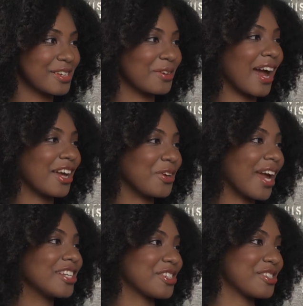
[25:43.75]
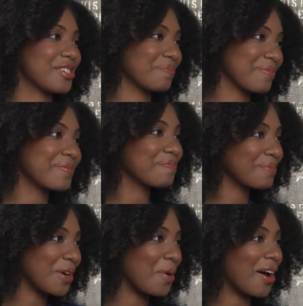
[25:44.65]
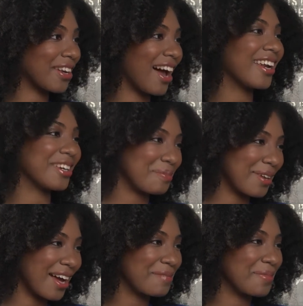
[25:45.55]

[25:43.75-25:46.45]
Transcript: So yeah, you can't just go online and apply,